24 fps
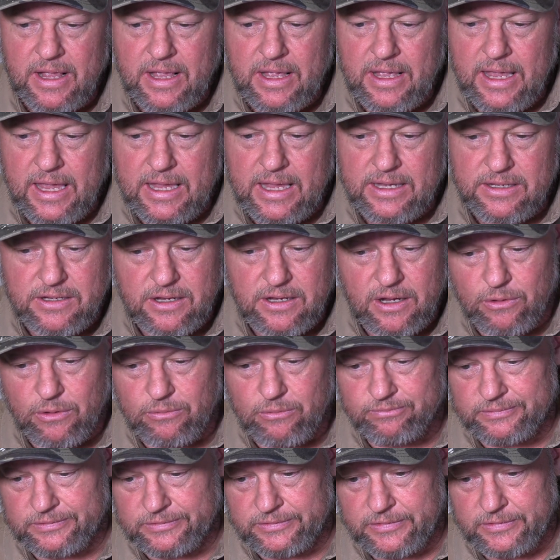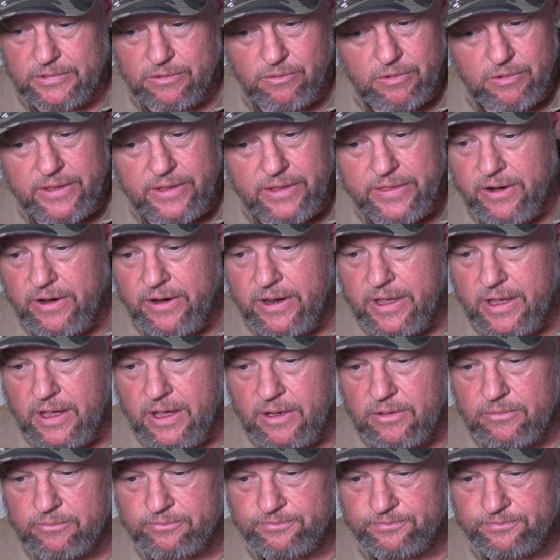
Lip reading: And so, well, there you go.